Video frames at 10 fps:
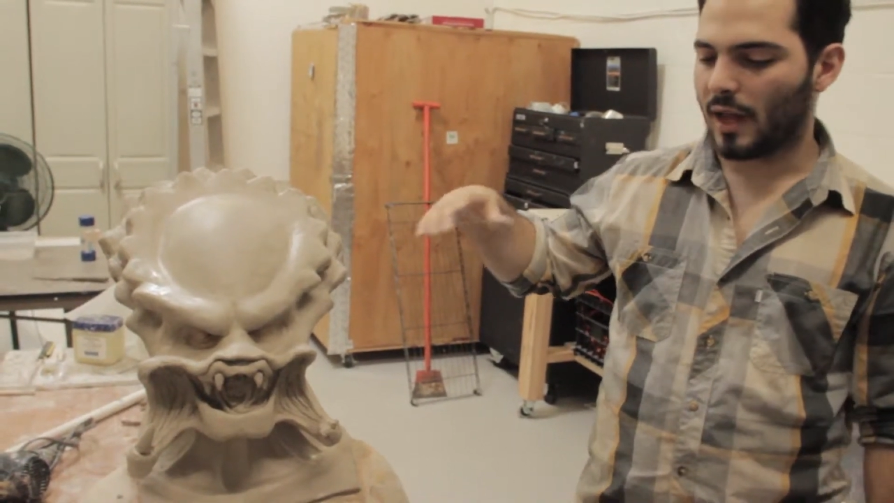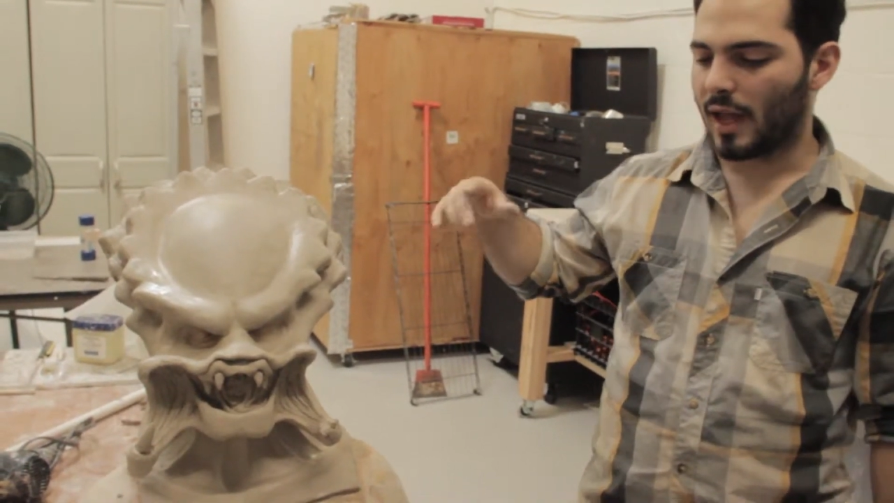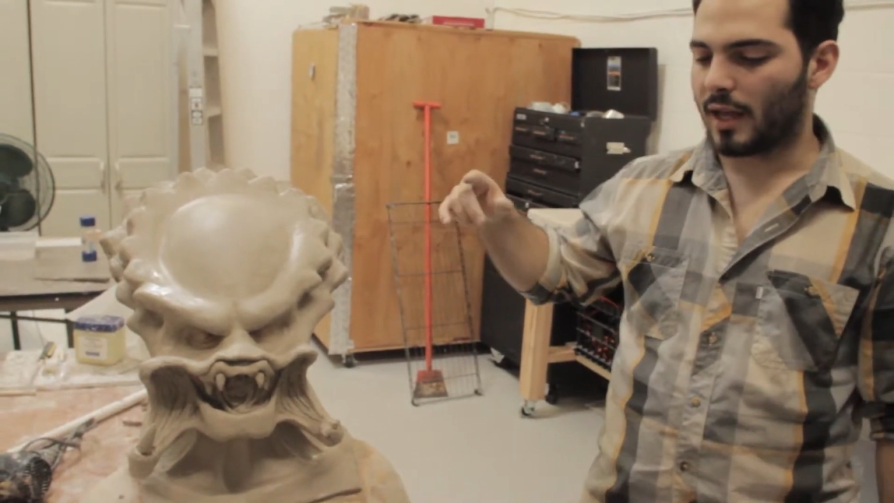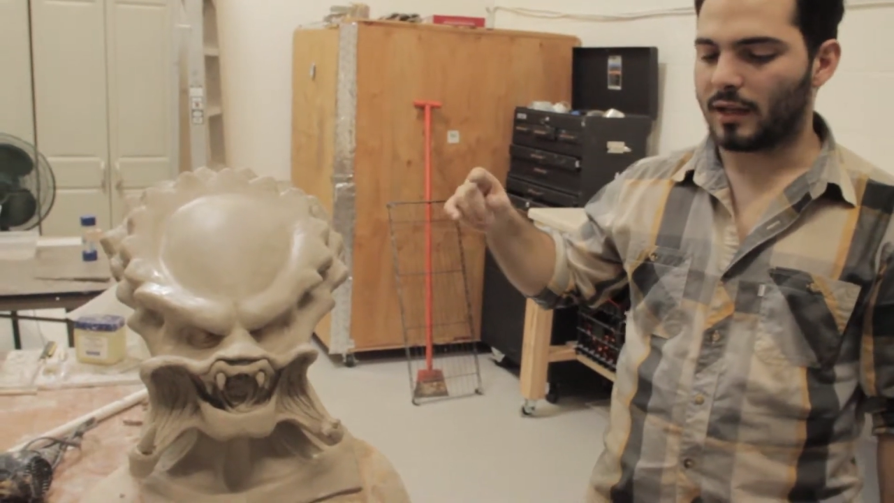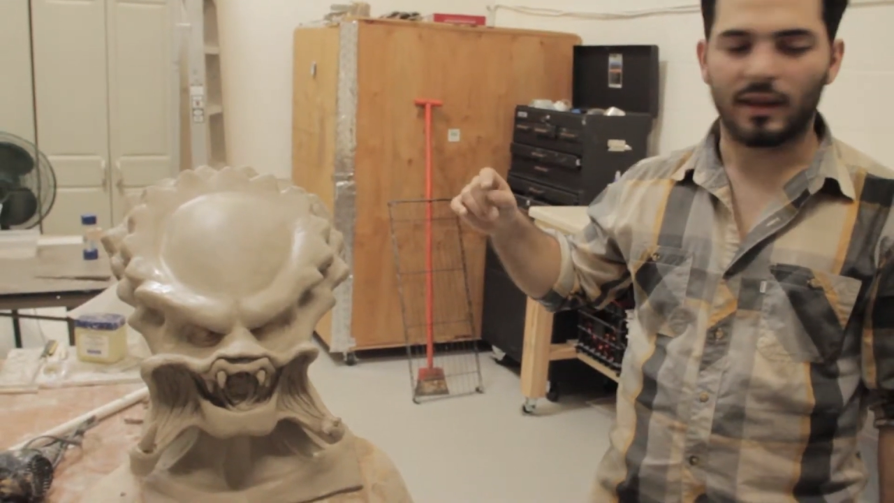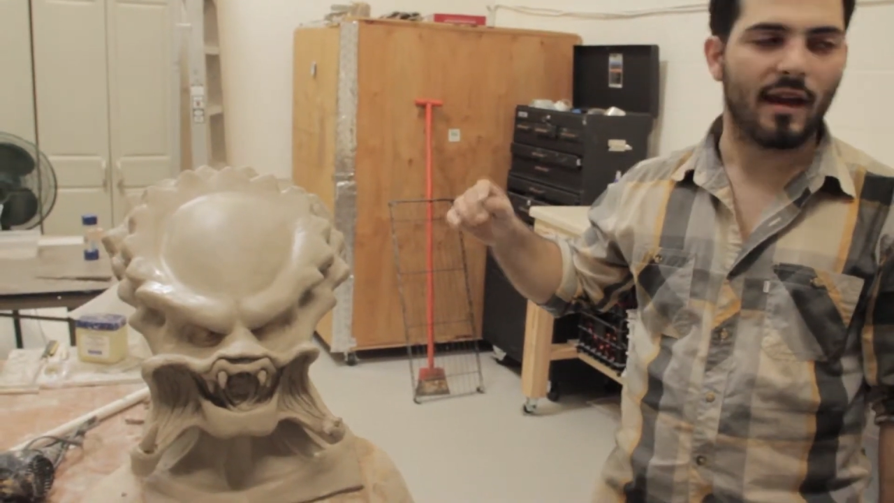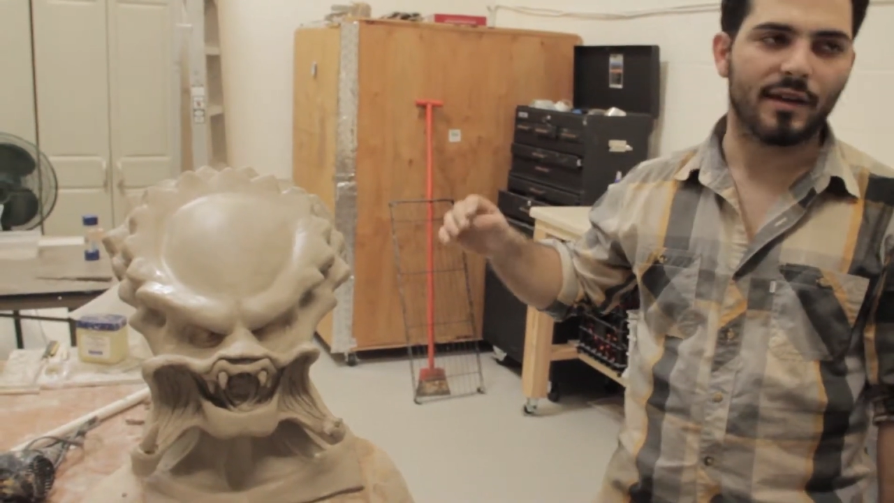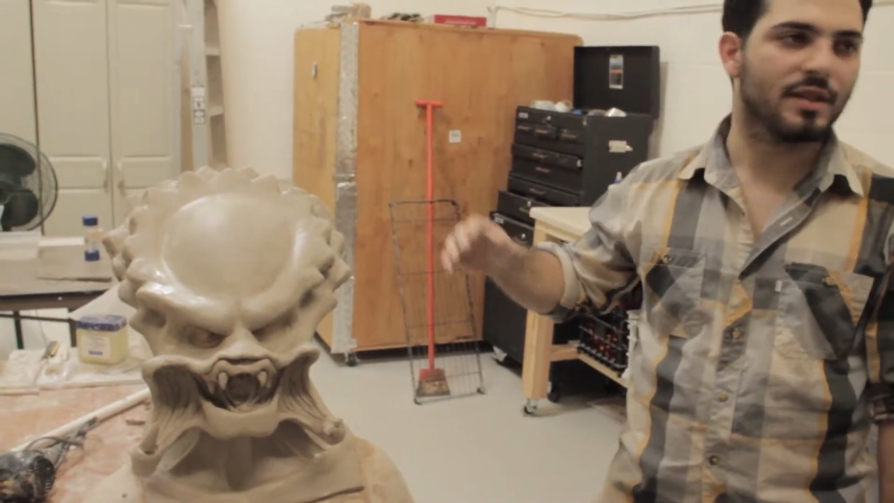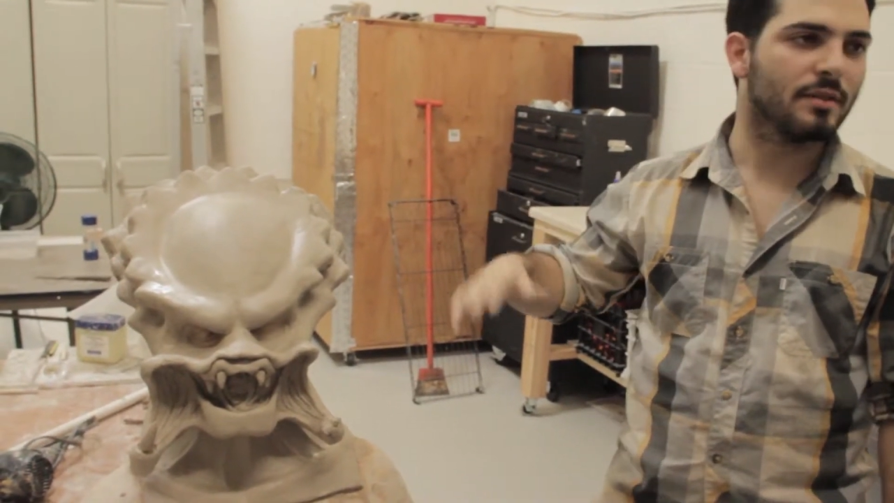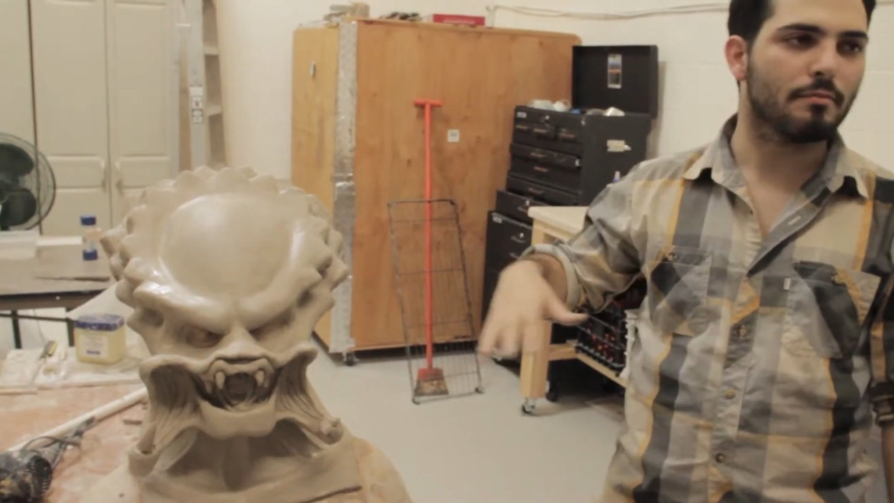and
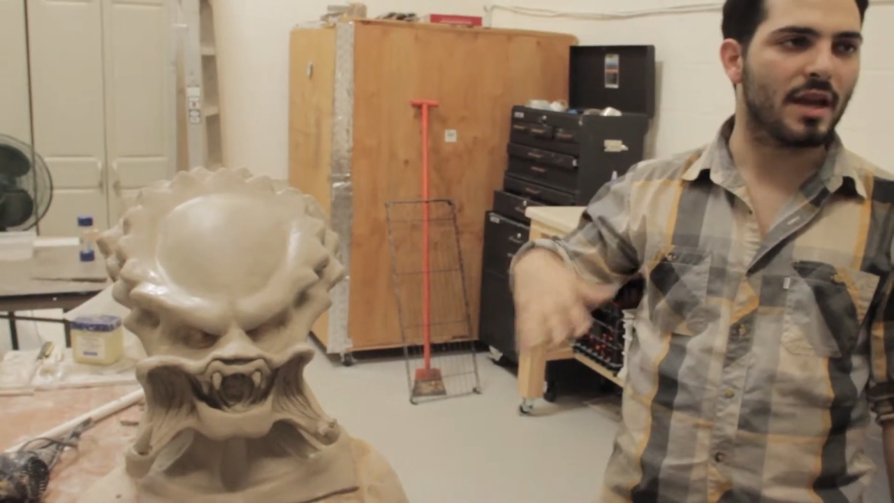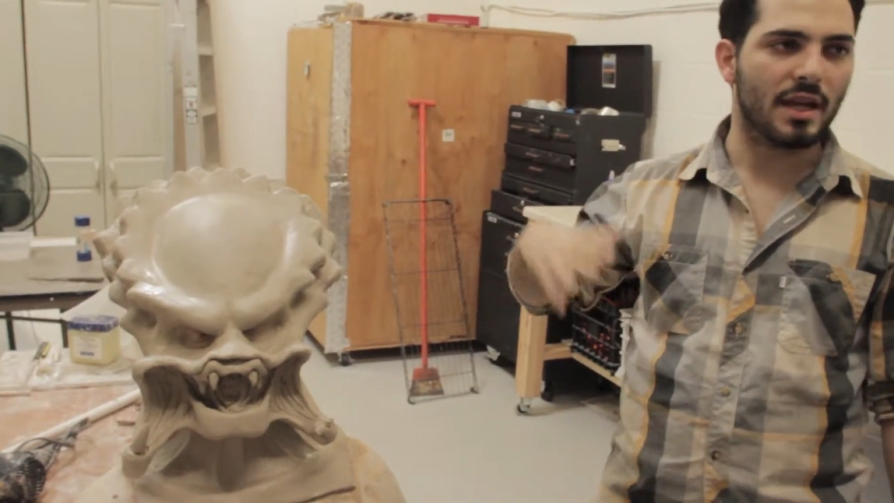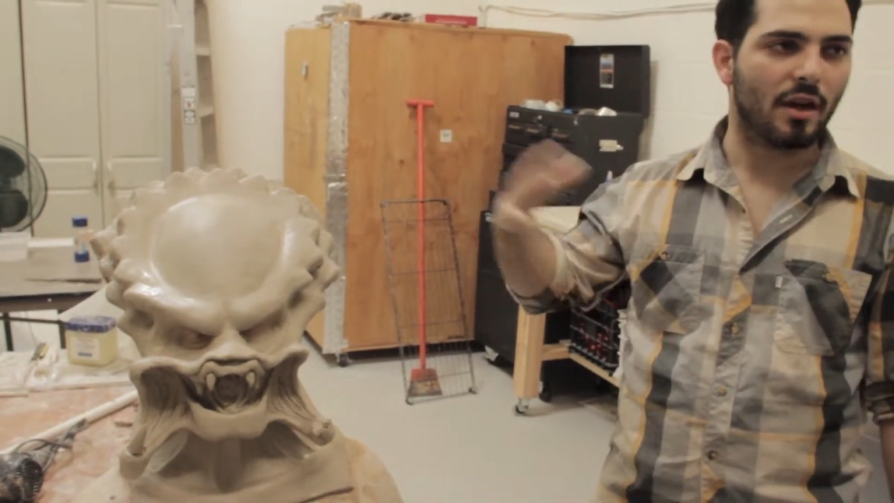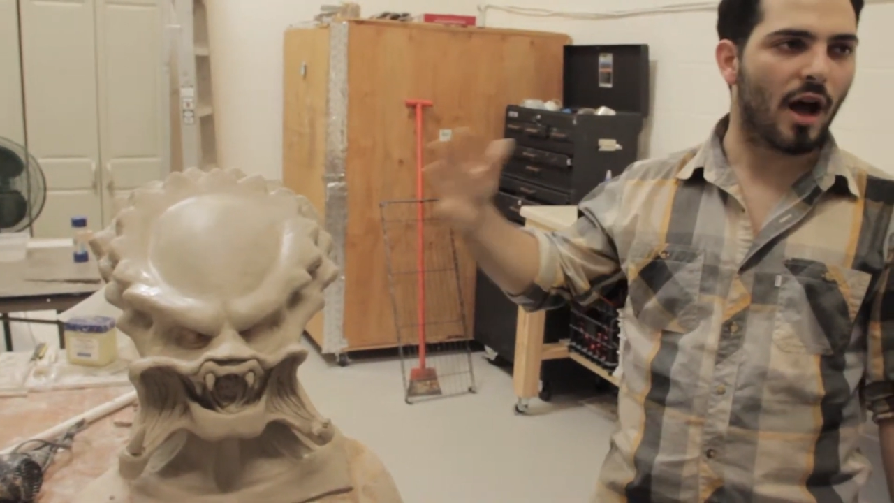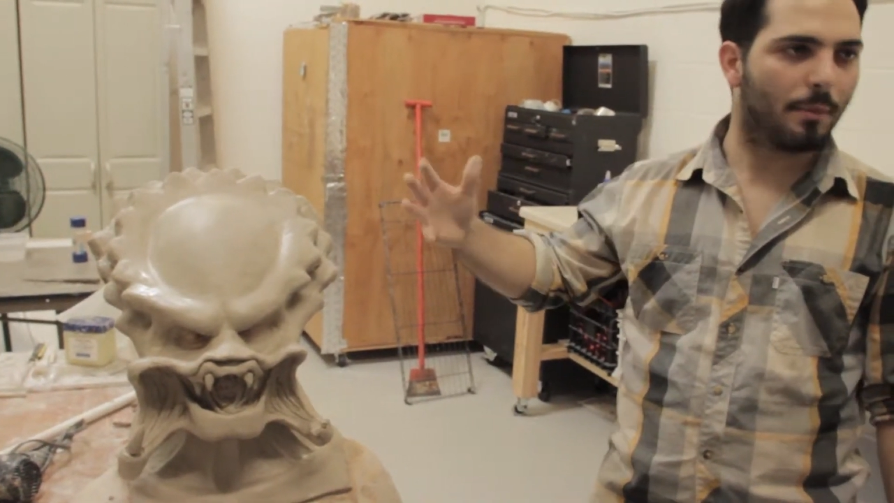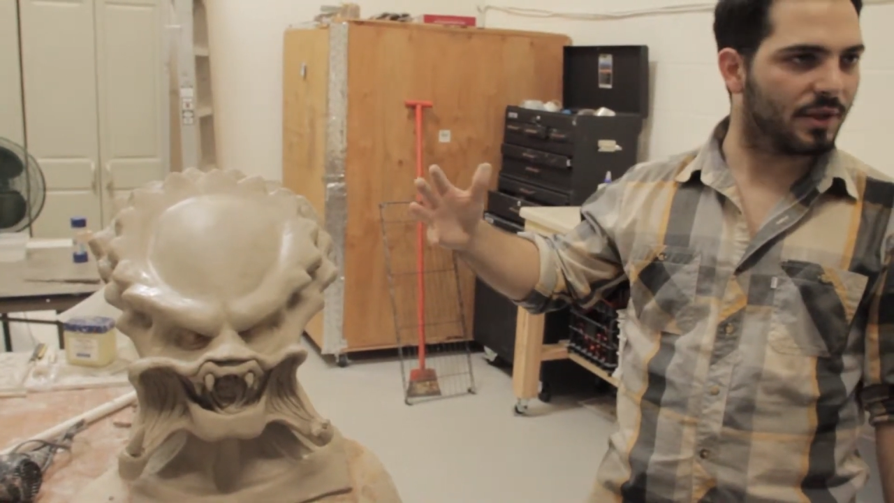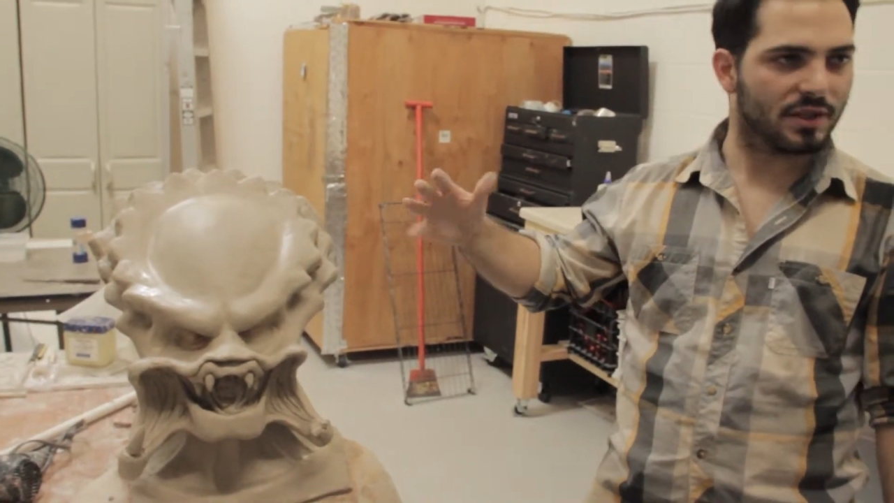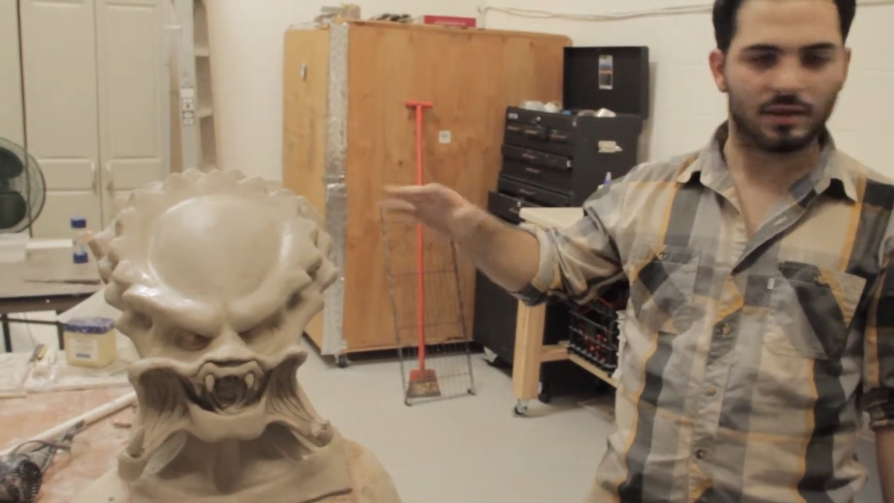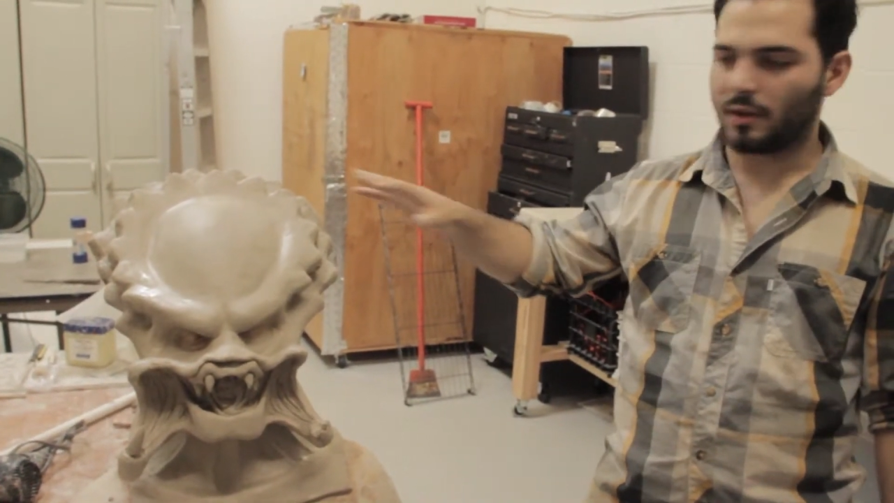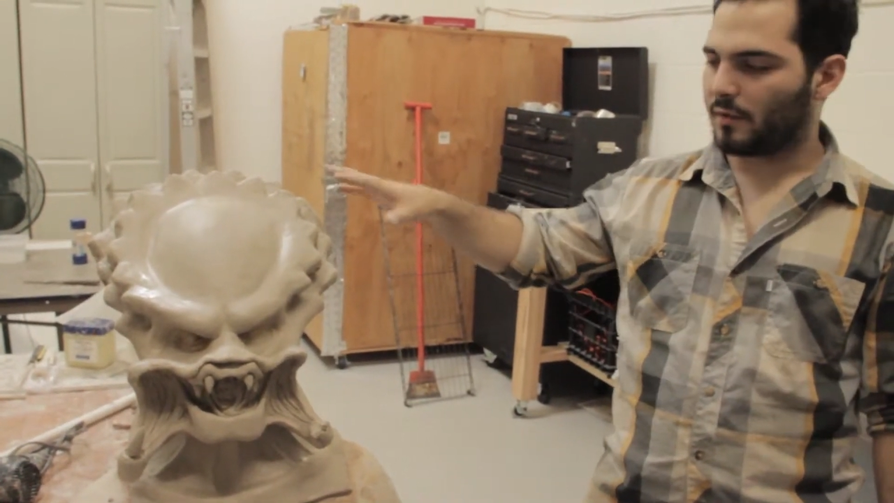cast as many copies